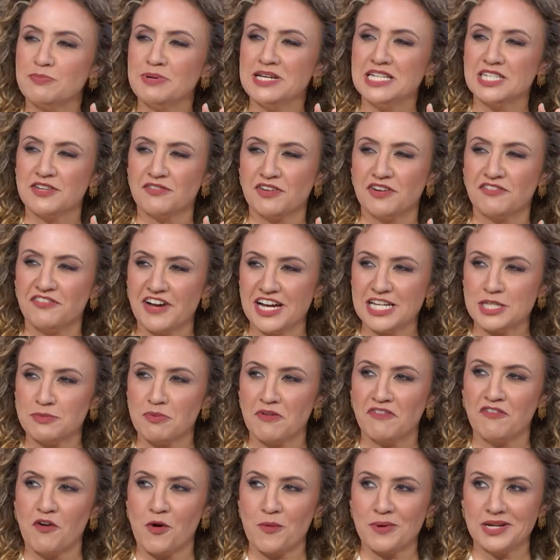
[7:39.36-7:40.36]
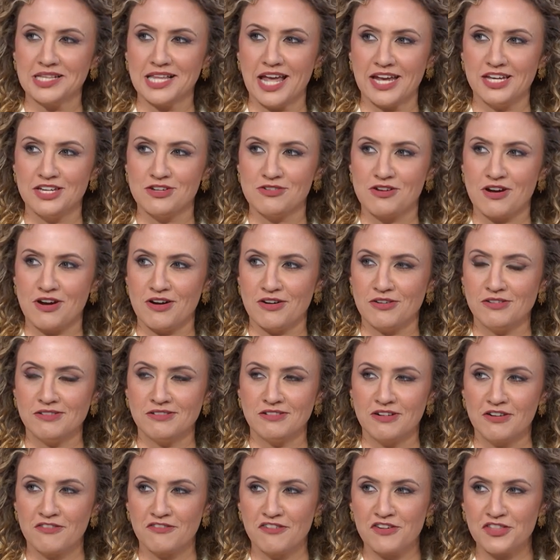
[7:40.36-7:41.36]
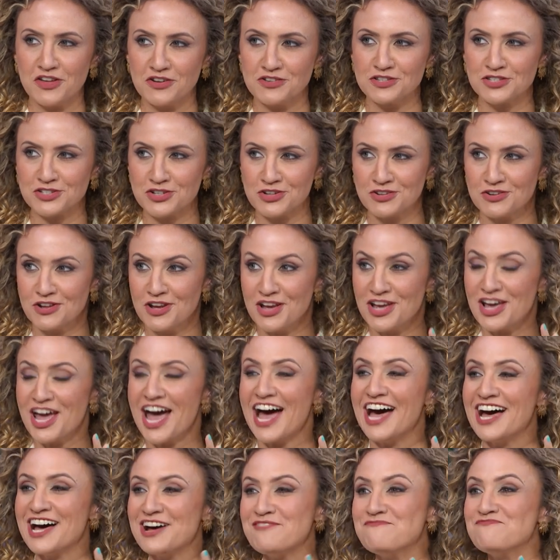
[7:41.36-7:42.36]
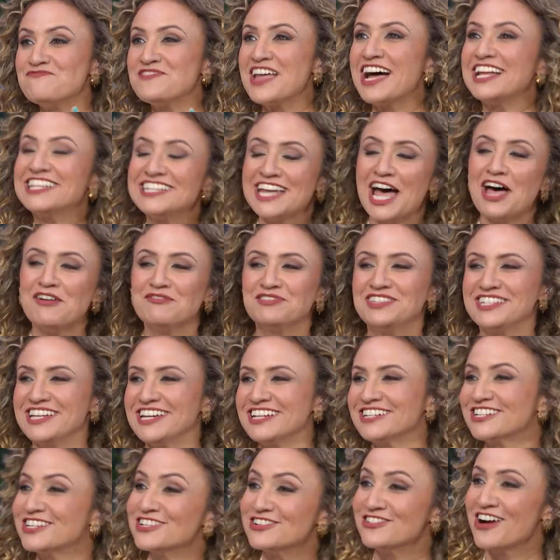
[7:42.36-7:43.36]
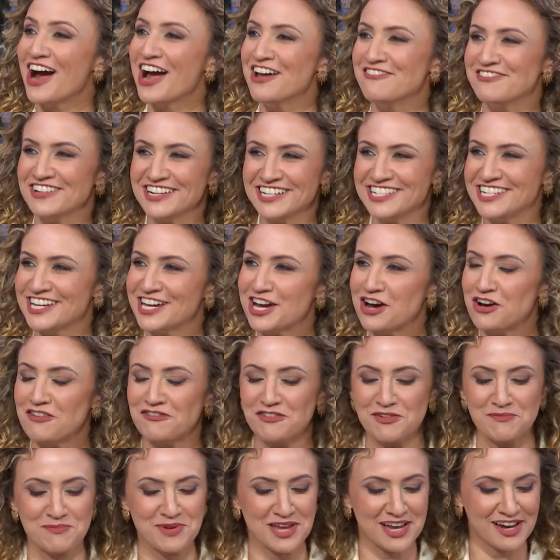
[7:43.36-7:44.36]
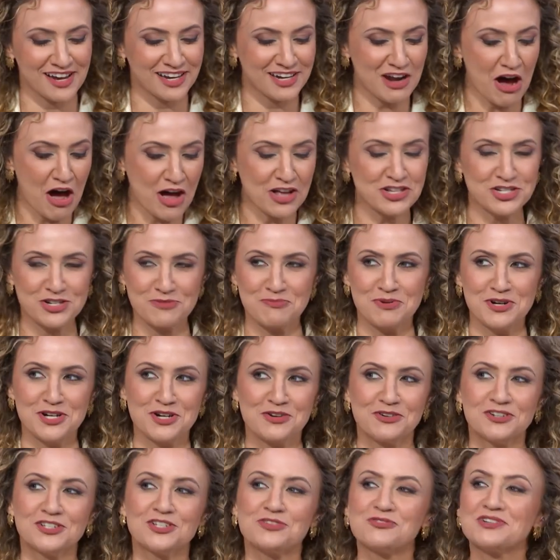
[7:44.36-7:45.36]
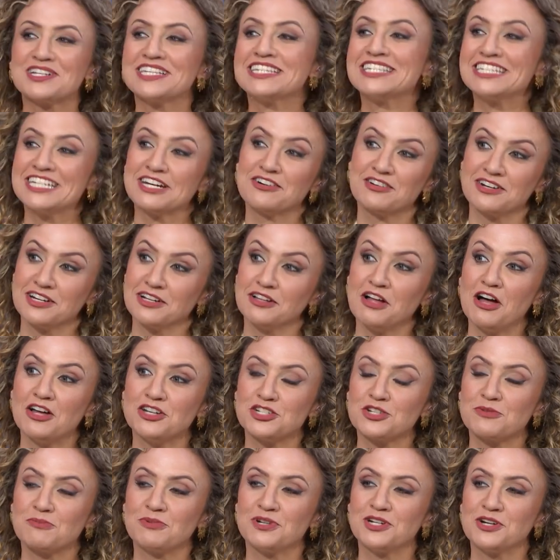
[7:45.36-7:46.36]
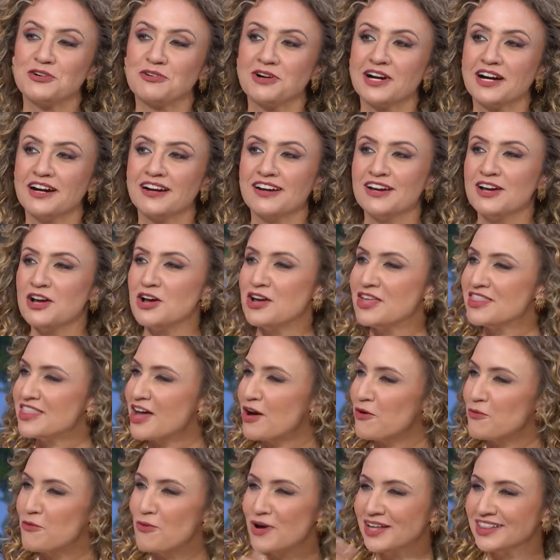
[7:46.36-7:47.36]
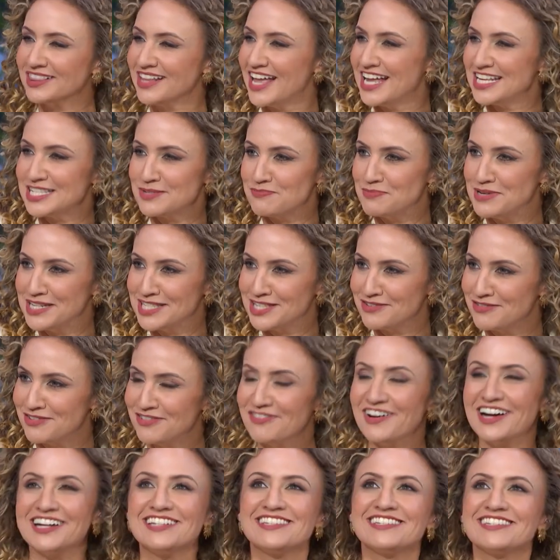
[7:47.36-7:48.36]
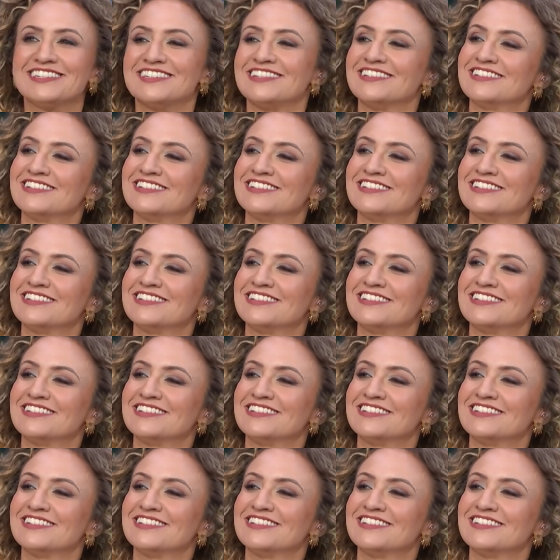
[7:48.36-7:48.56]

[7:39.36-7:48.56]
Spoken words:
piece of advice before we let you go. For those attempting, striving to go from being an entrepreneur to a serial entrepreneur, that one last piece of advice.